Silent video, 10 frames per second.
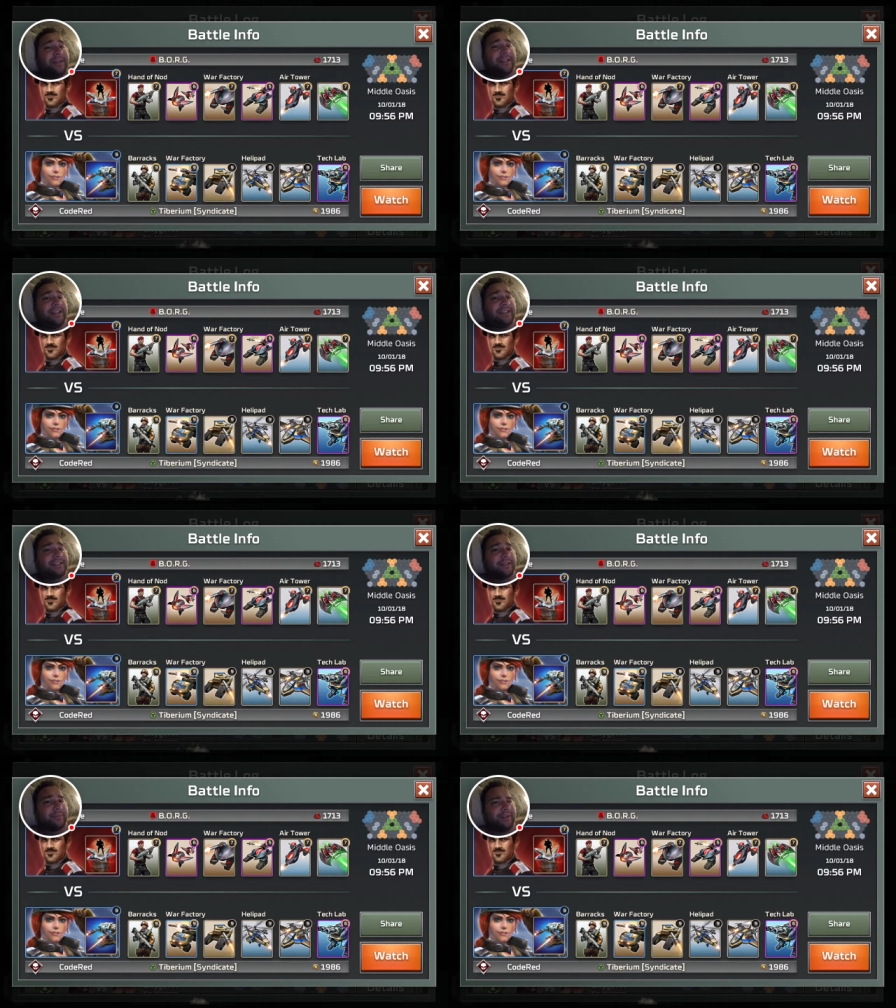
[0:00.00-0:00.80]

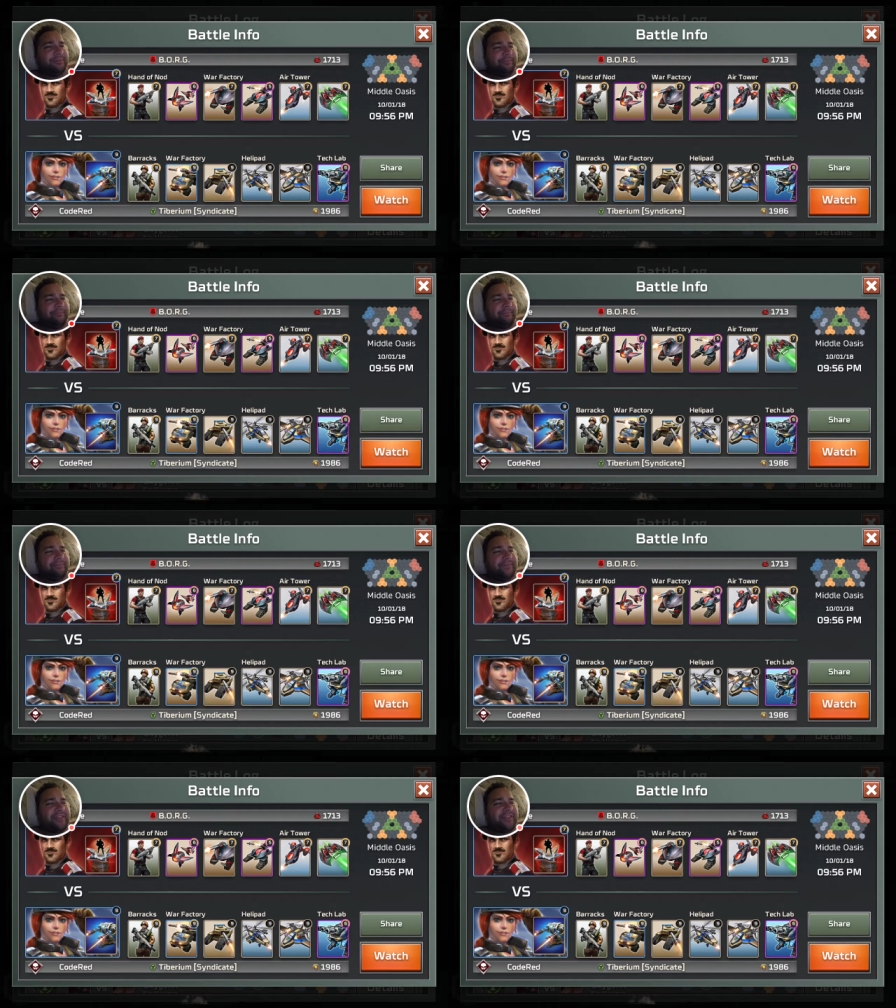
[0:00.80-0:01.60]
decent, but
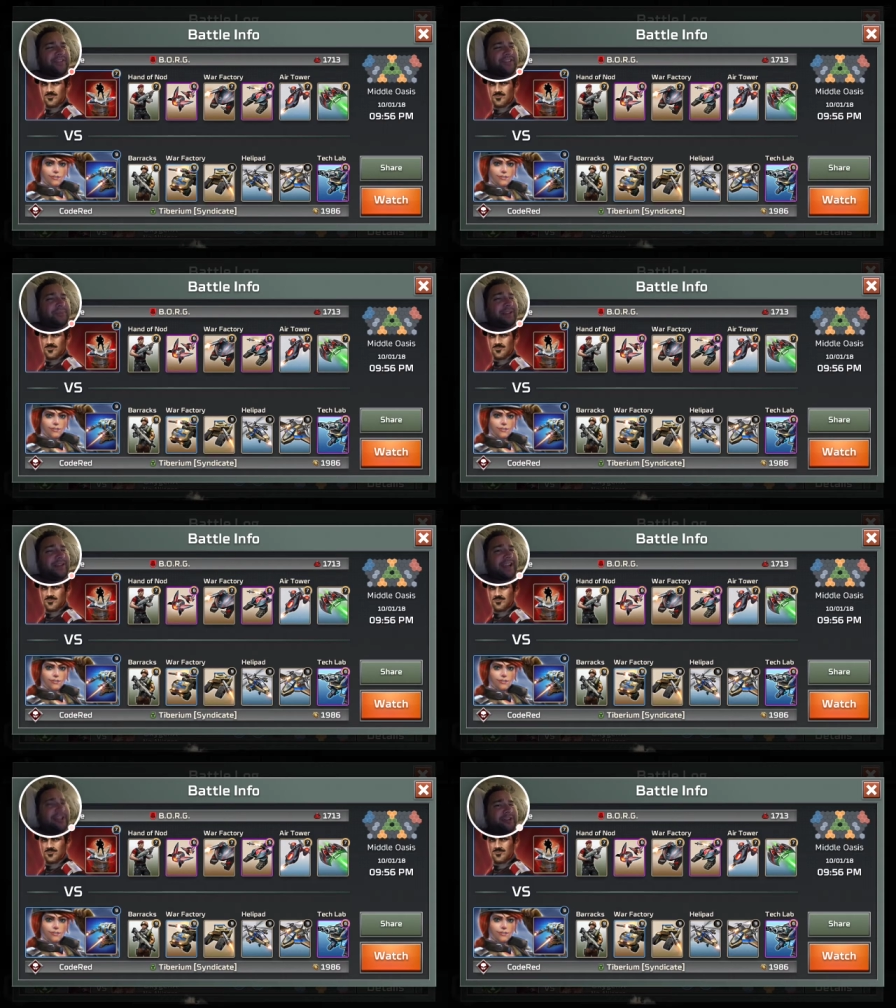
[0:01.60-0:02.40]
nothing
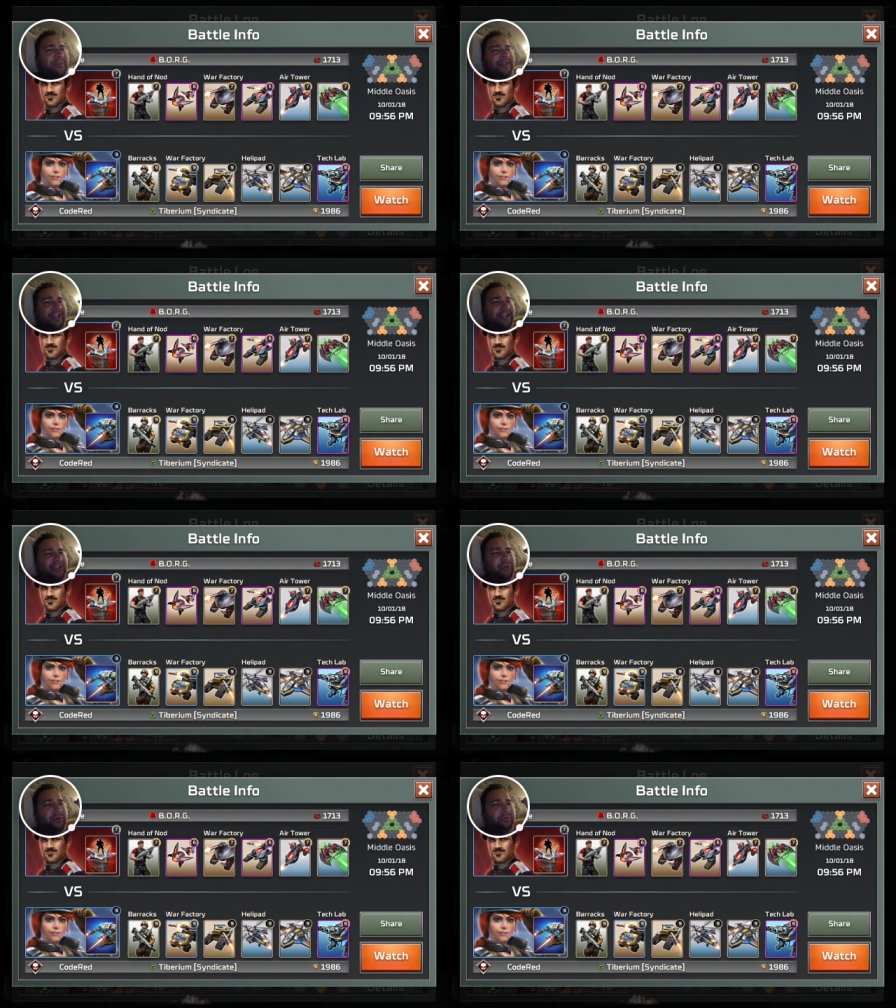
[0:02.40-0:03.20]
spectacular. But it could
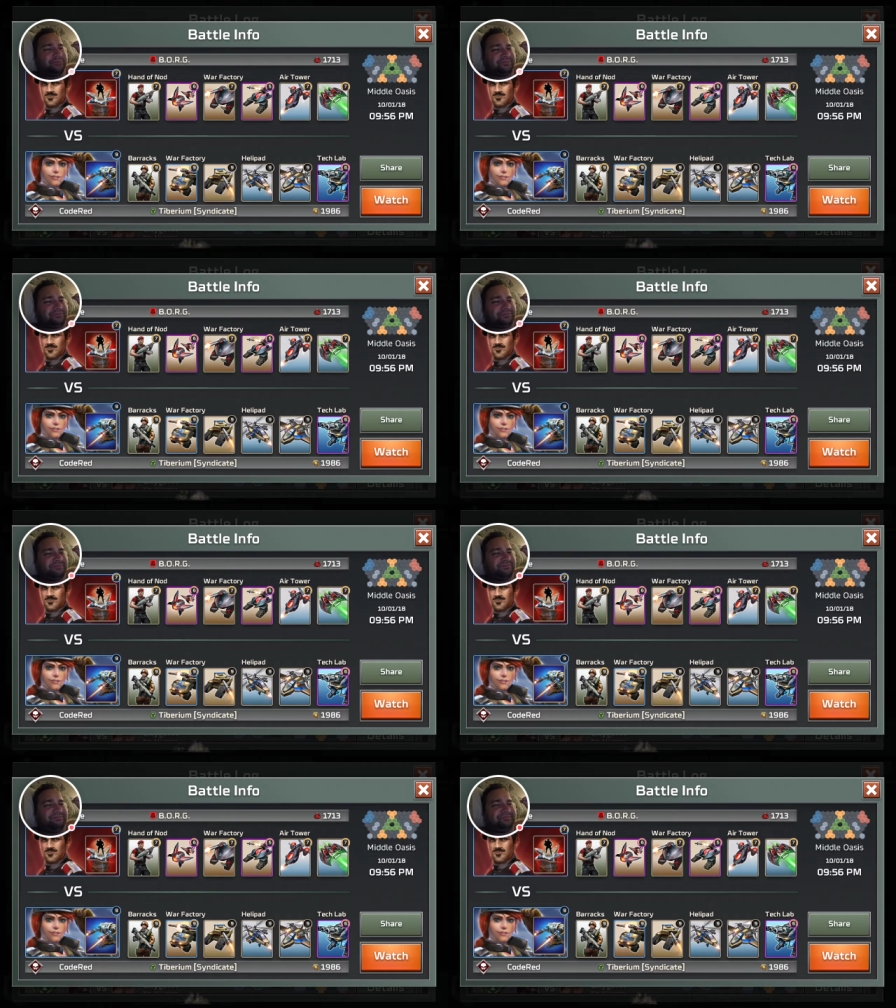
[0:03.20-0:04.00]
shoot
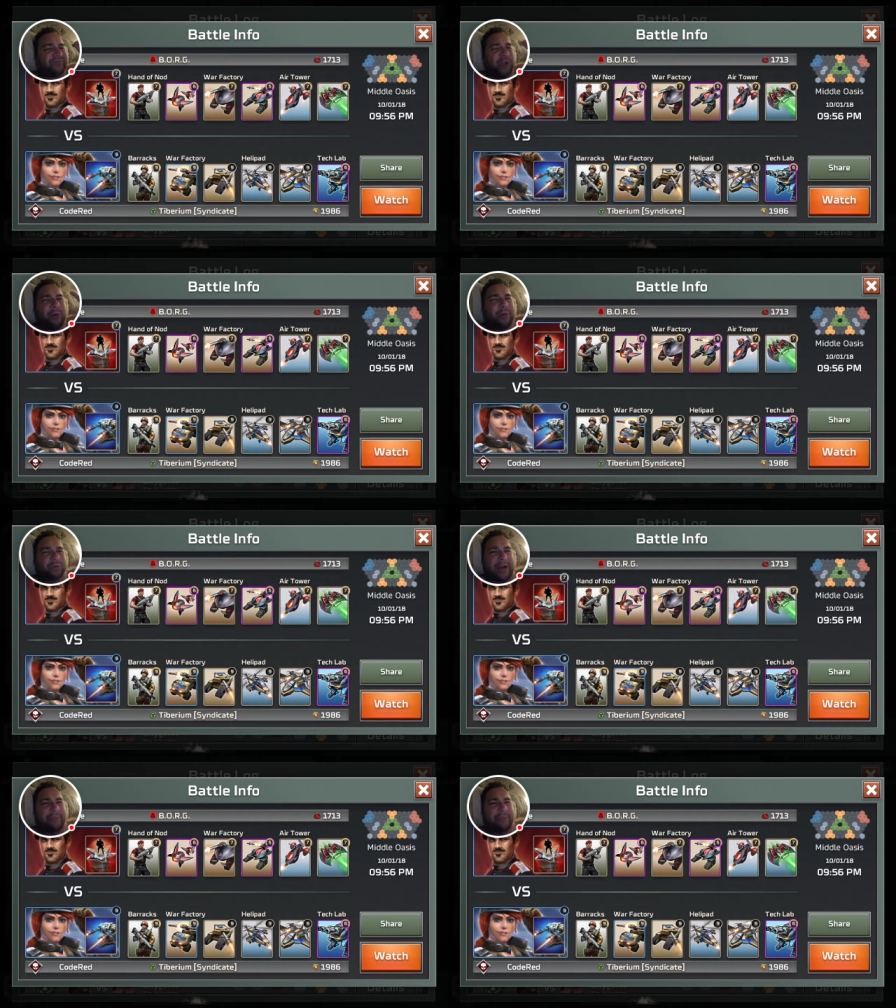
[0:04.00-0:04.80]
almost
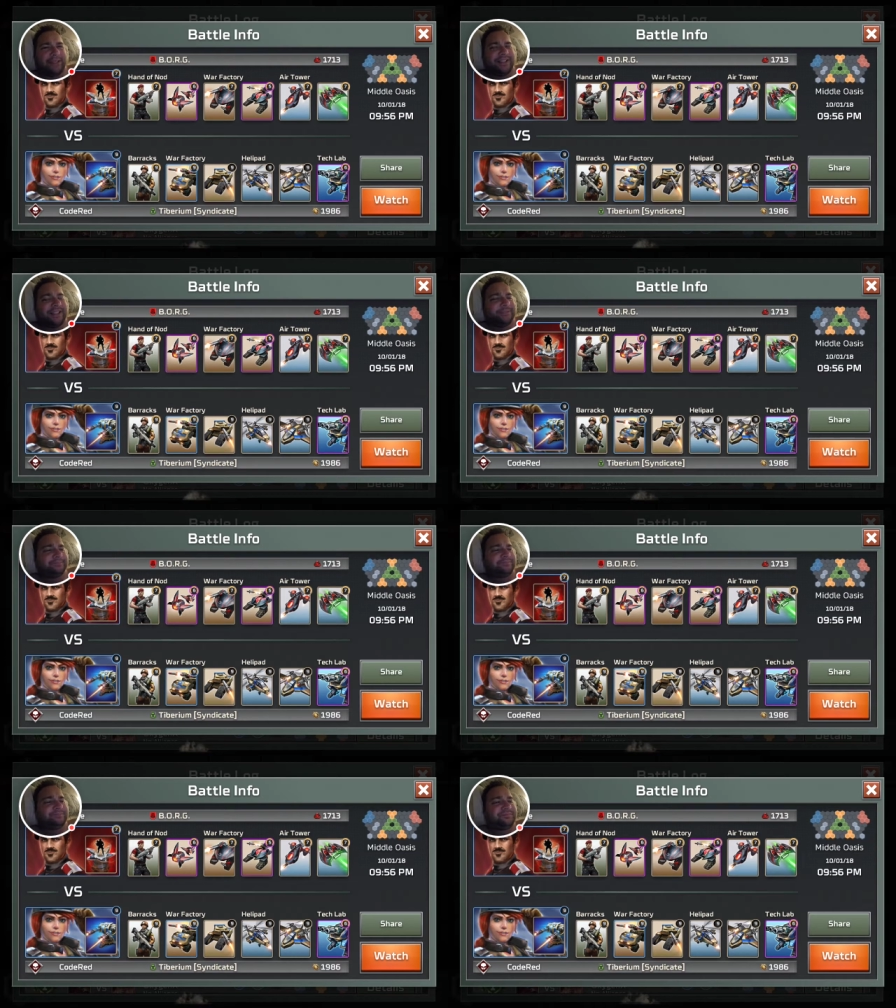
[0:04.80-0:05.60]
rapidly.
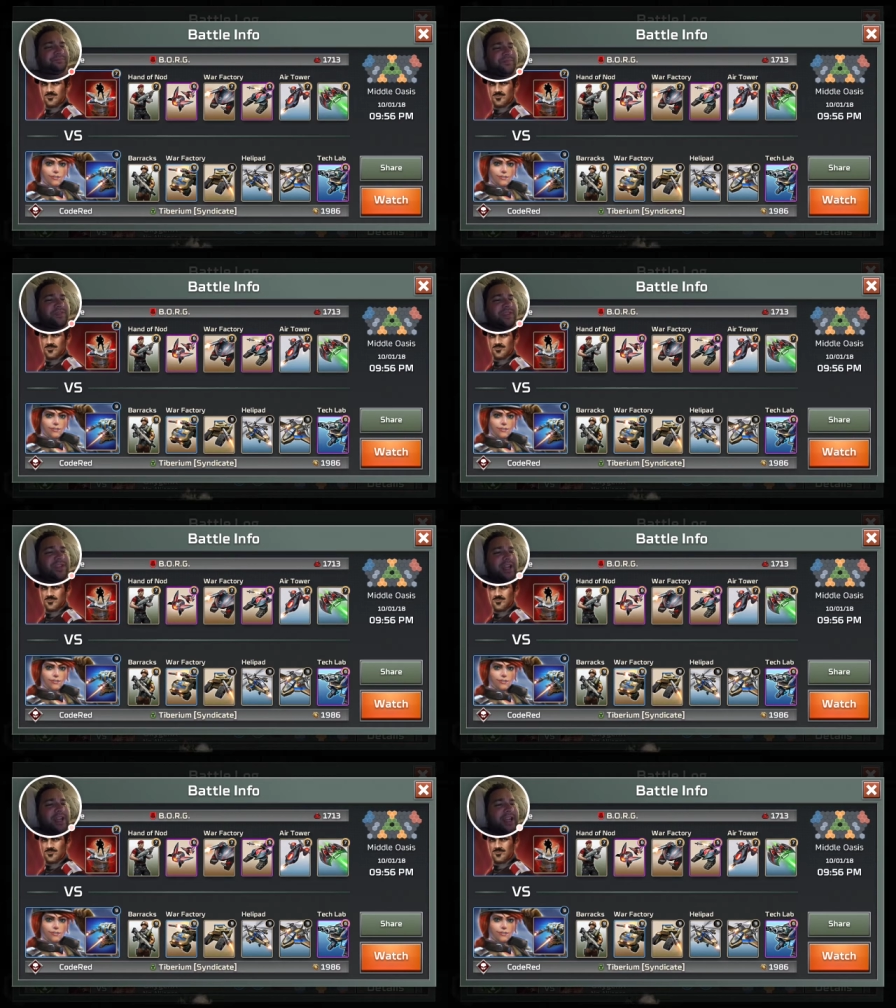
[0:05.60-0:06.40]

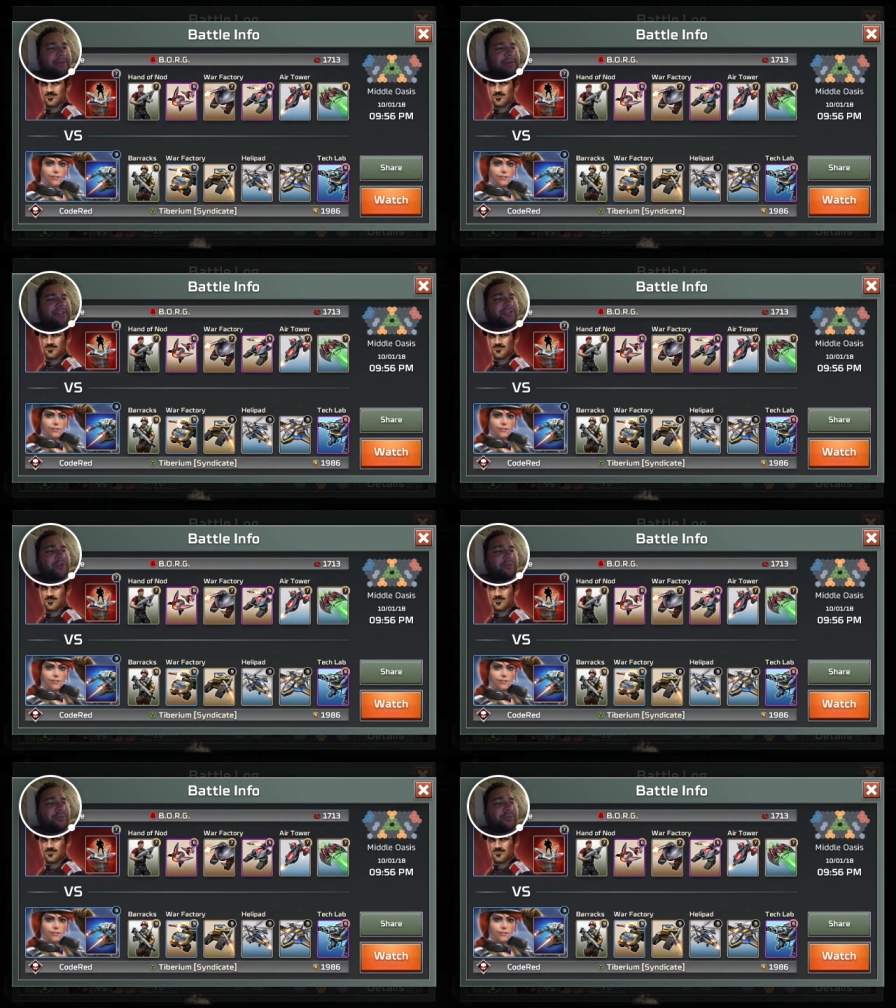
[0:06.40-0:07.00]
Anyway, let's go ahead and